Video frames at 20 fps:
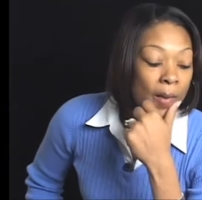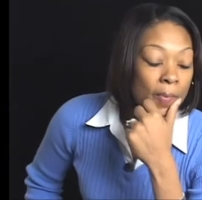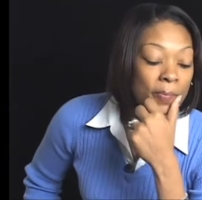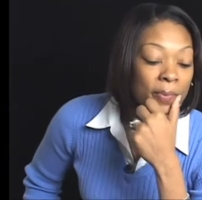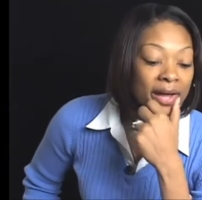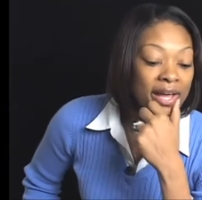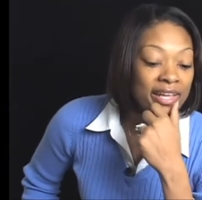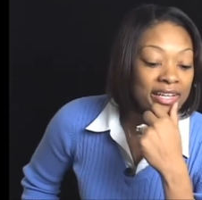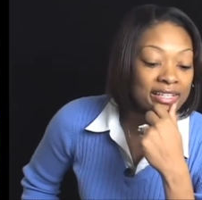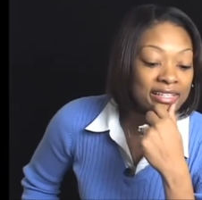
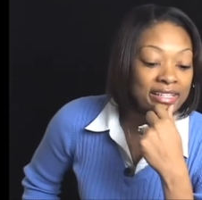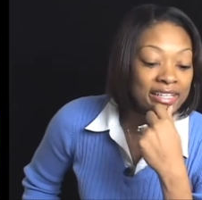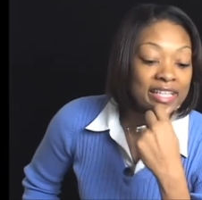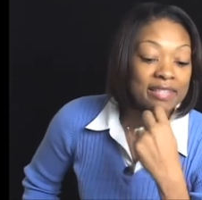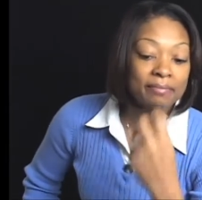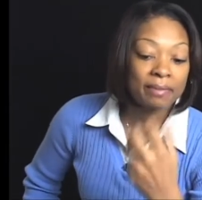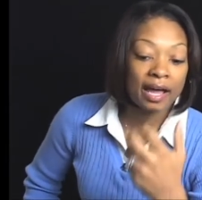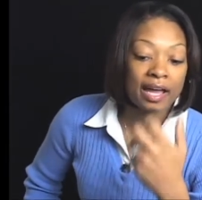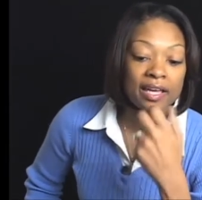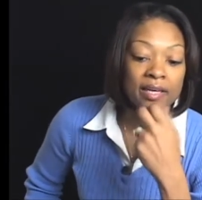But
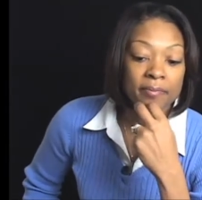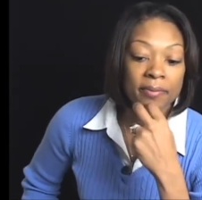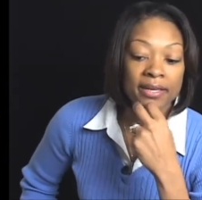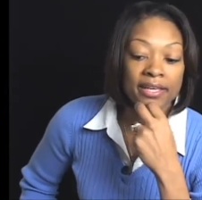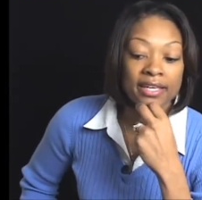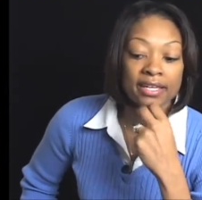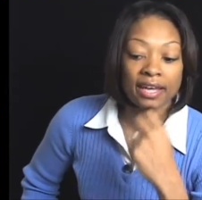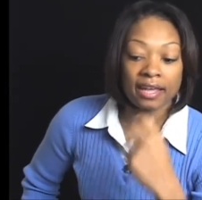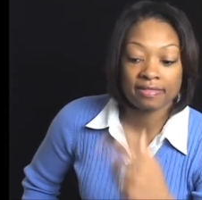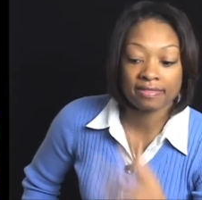in my
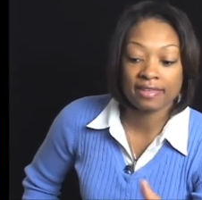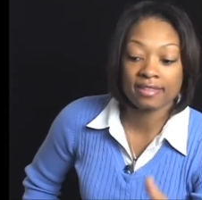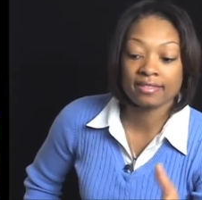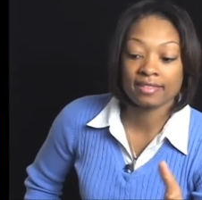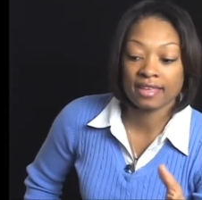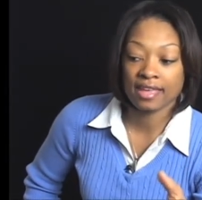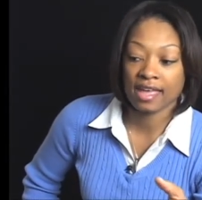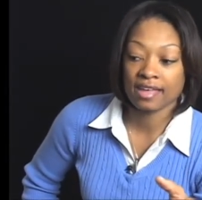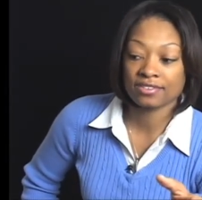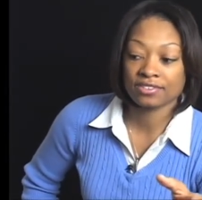opinion, I think
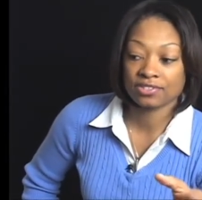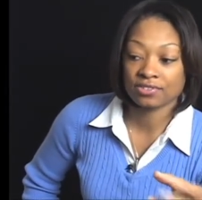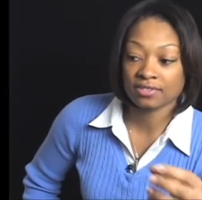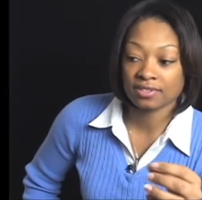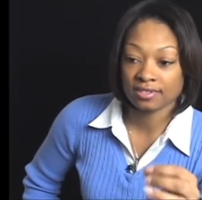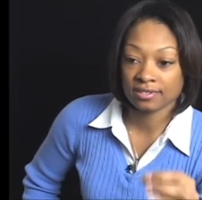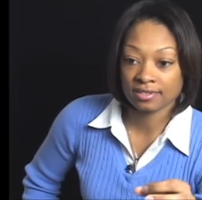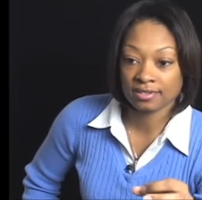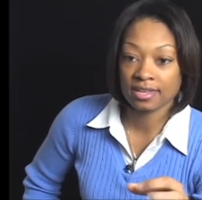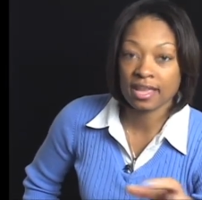the answer
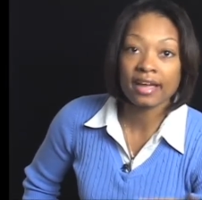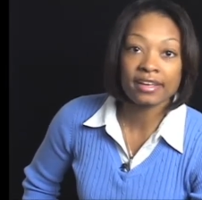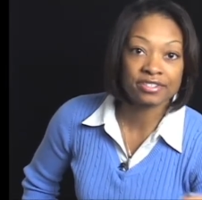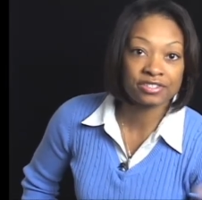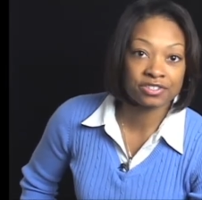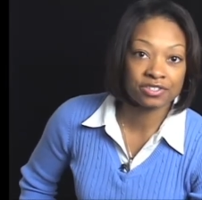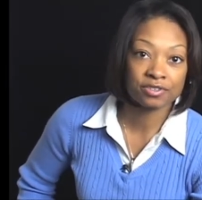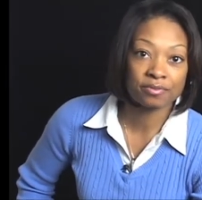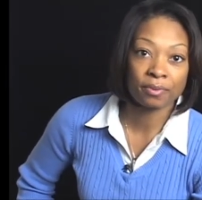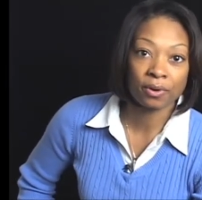is
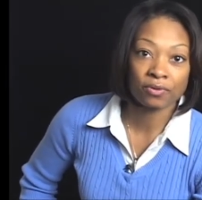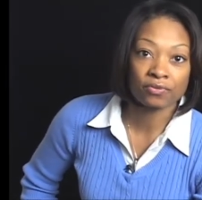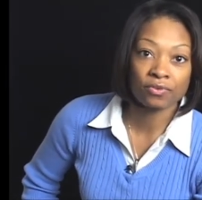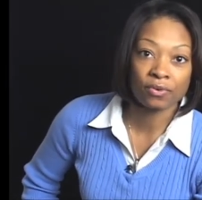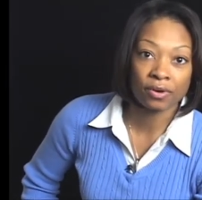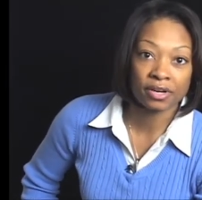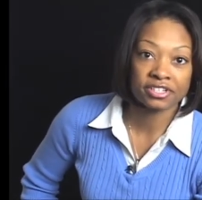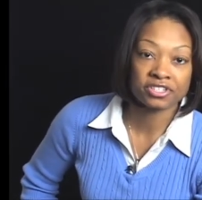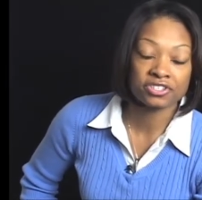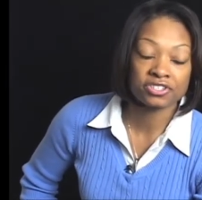yes to both
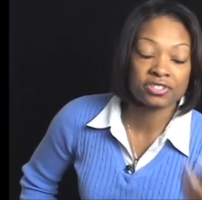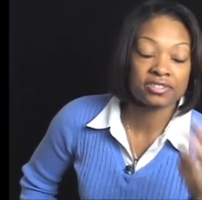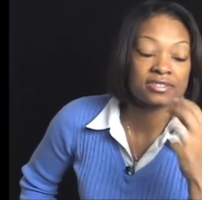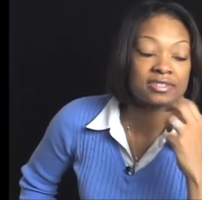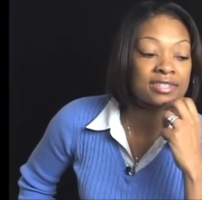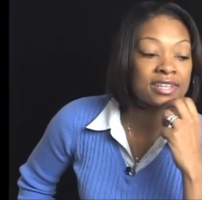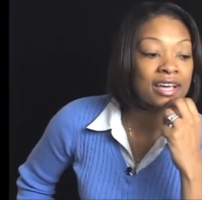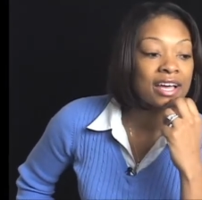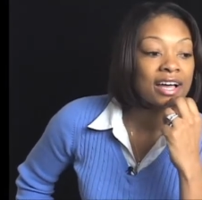questions.